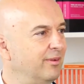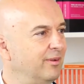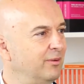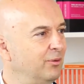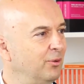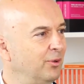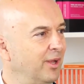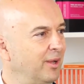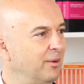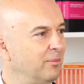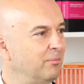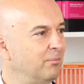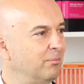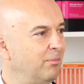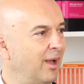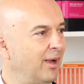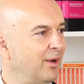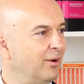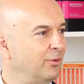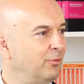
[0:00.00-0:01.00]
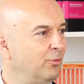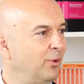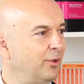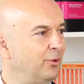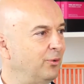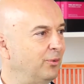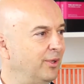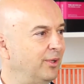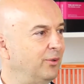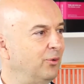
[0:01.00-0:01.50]
looking back at
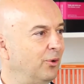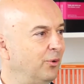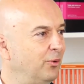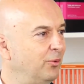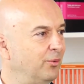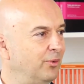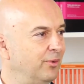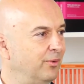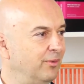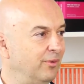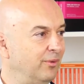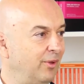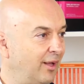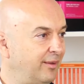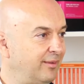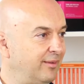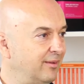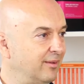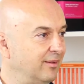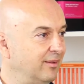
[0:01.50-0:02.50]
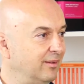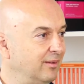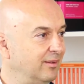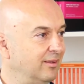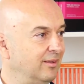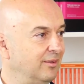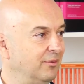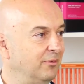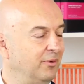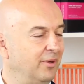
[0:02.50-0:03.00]
what you did or you not uh,
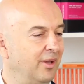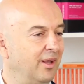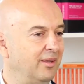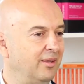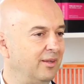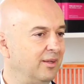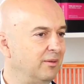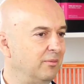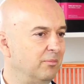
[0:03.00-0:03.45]
because you would never it.